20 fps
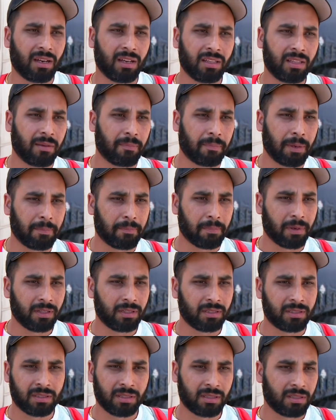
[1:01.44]
other
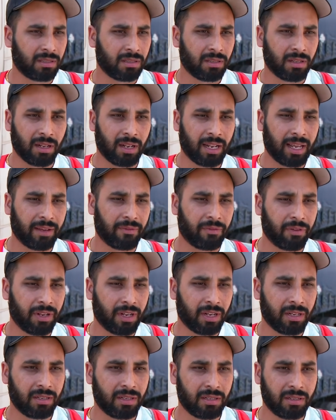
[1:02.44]
people's life
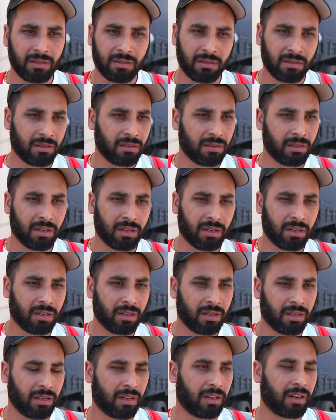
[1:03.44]
in
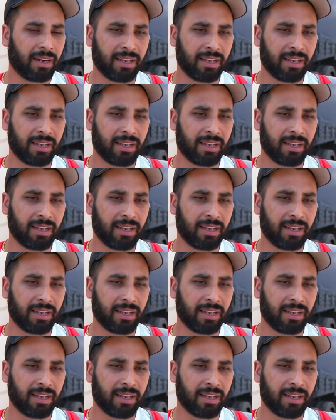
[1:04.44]
a